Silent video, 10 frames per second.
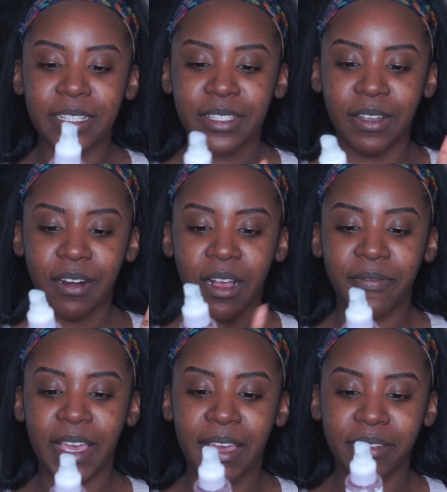To start
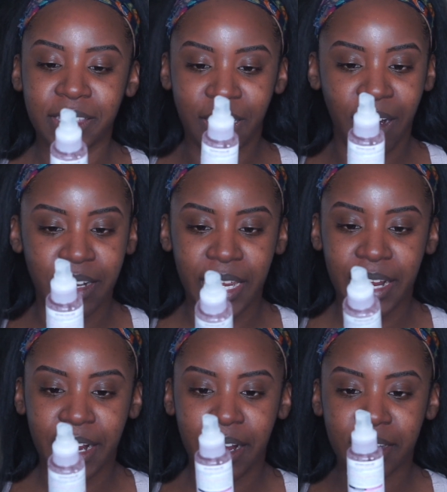off, I have this
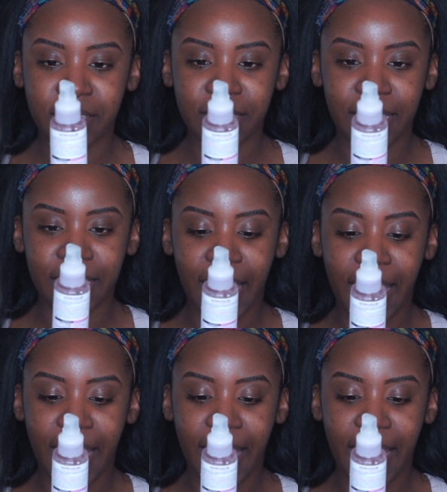Garnier Skin